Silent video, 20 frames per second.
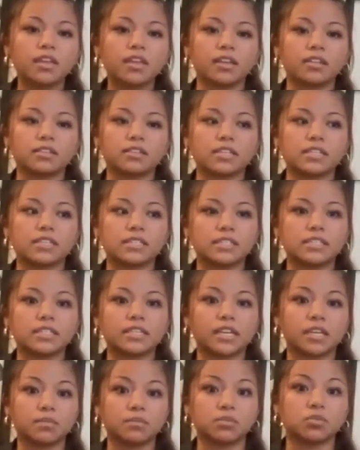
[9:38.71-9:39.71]
It's easy to
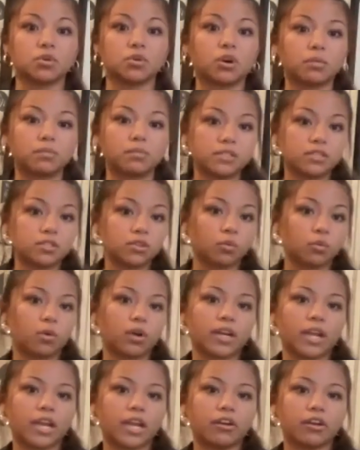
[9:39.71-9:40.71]
get absorbed into
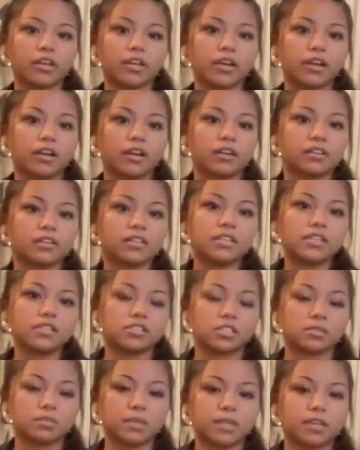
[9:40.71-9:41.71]
one area
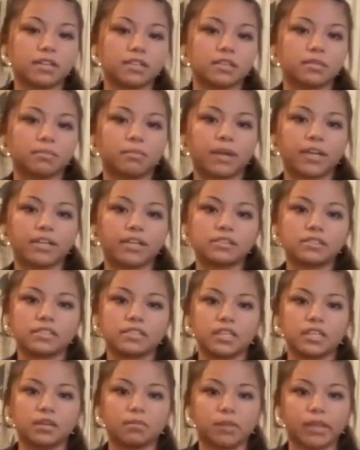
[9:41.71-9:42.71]
just because it might
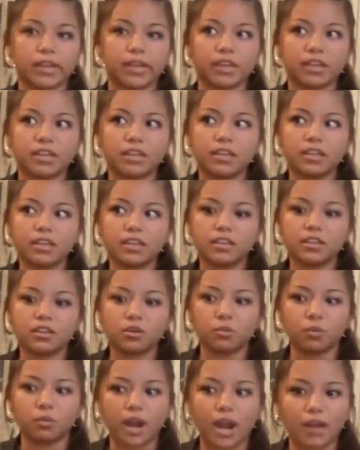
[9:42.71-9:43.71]
seem like
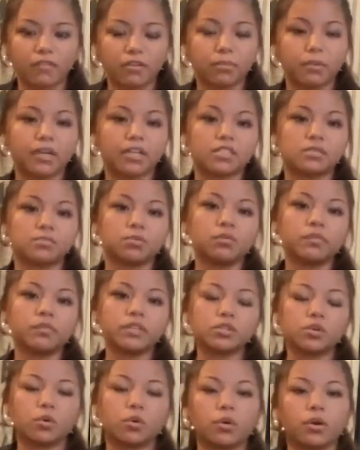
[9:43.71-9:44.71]
where everybody's
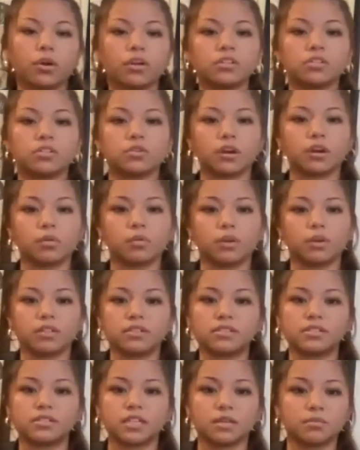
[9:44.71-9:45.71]
moving towards or
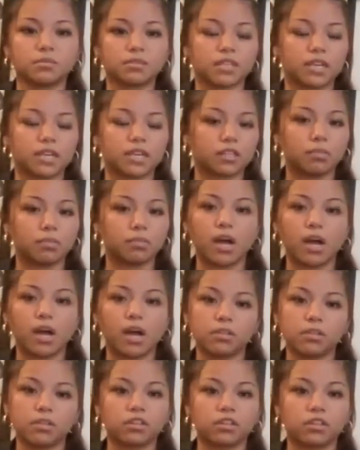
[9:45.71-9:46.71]
what seems like the
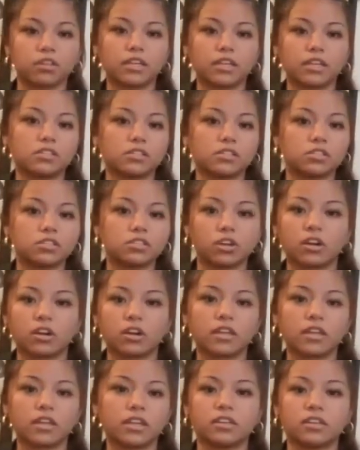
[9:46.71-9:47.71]
popular thing to
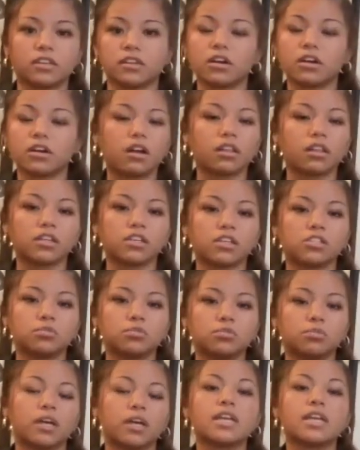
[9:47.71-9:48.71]
start in
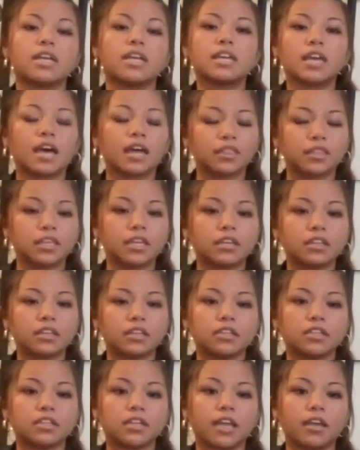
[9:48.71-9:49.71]
college. But at the end
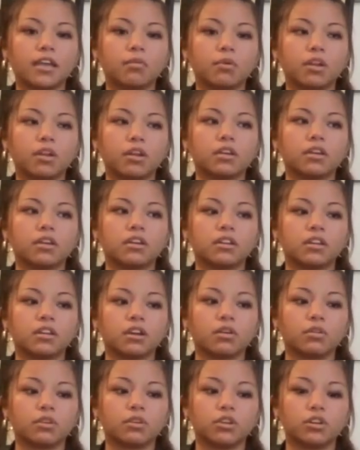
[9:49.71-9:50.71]
of the day, when
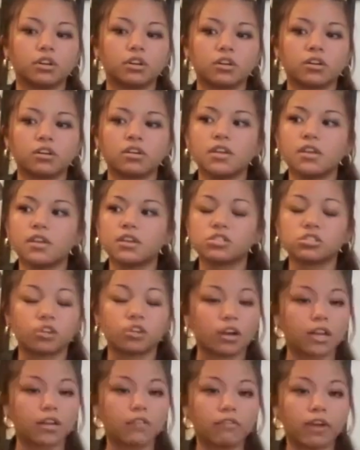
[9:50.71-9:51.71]
you're
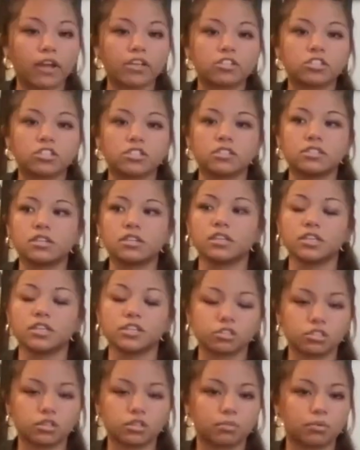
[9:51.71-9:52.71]
starting fresh into
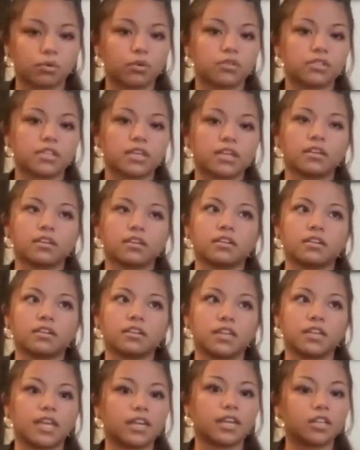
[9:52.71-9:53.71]
leadership roles and
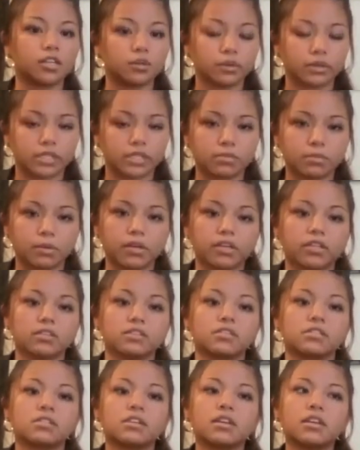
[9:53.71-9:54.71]
gaining new
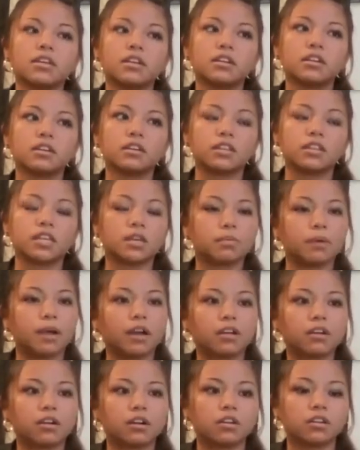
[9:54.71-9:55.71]
experience, think
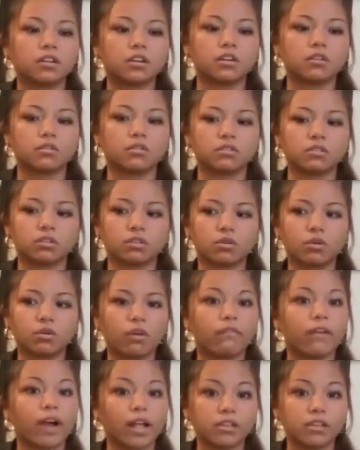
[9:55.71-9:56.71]
back on, the
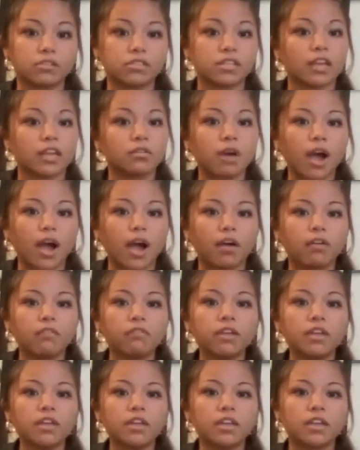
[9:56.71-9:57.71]
core values that you
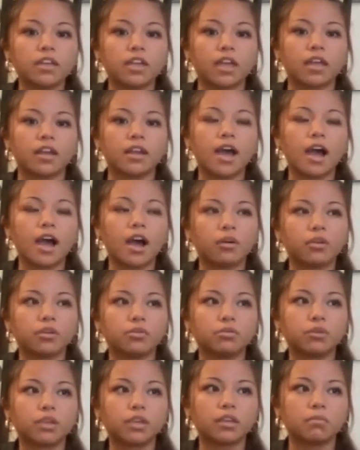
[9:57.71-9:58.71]
have and how
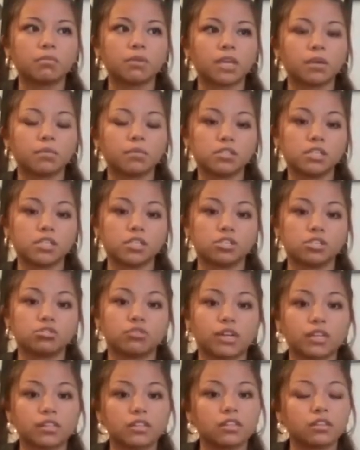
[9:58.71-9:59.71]
you can be able to
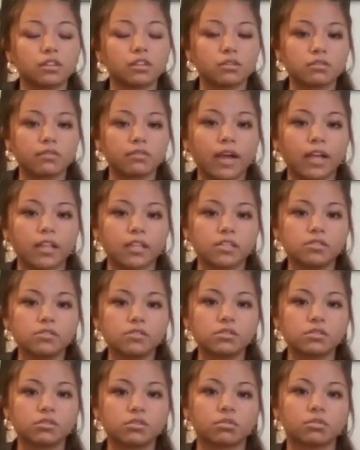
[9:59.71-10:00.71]
strengthen
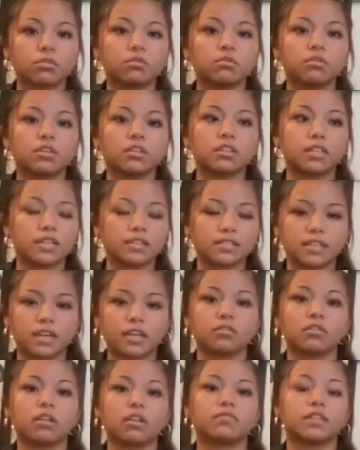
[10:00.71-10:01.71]
values through the things
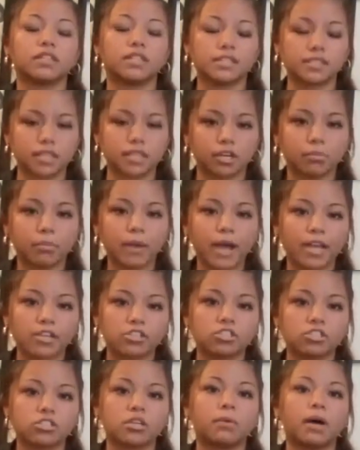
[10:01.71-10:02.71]
that you love, the things that you're
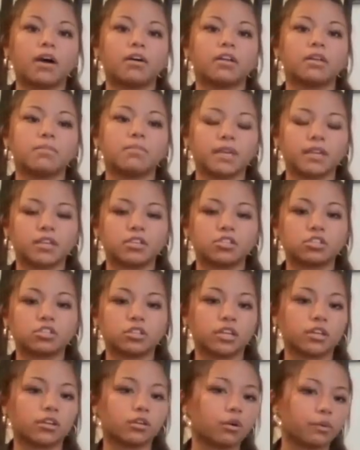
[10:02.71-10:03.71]
passionate about, and making sure
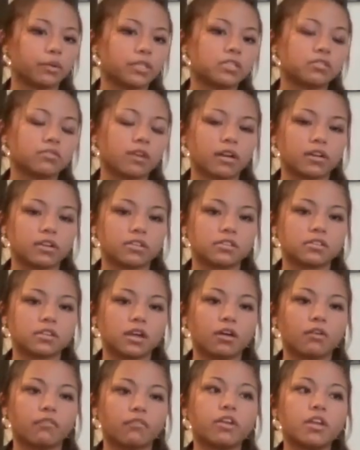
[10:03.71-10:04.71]
that you're always surrounding
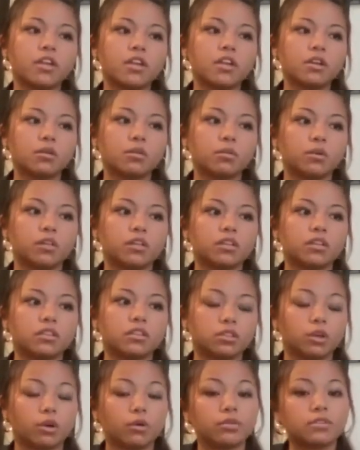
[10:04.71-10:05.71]
yourself with
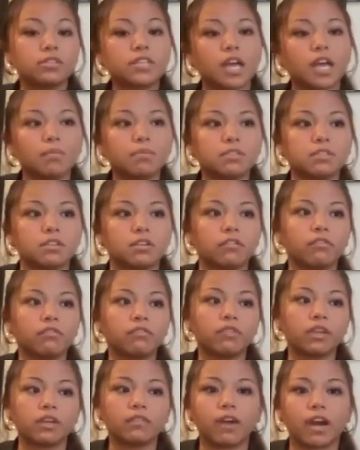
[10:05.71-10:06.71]
those types
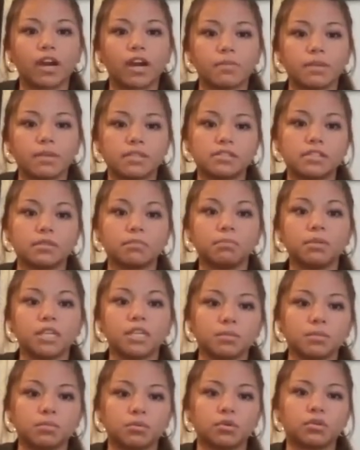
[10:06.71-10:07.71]
of environments and
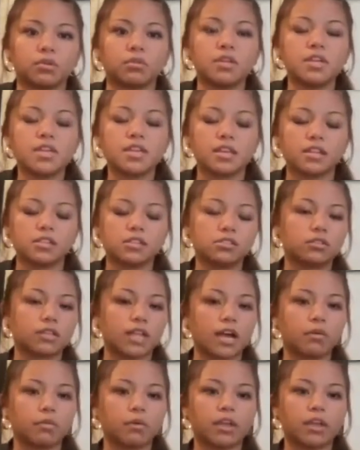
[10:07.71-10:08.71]
people. And so
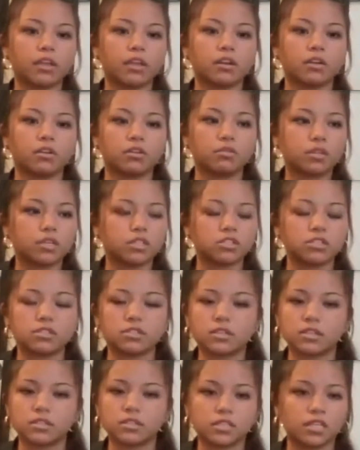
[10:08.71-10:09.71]
that way, you can
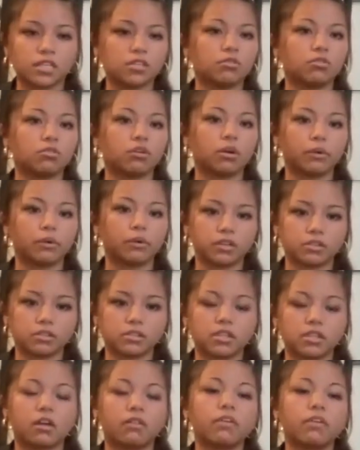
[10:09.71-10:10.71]
just continue growing
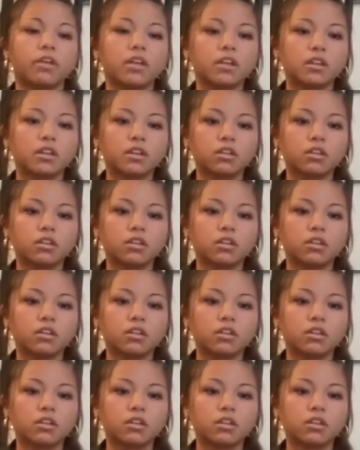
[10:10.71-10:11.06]
yourself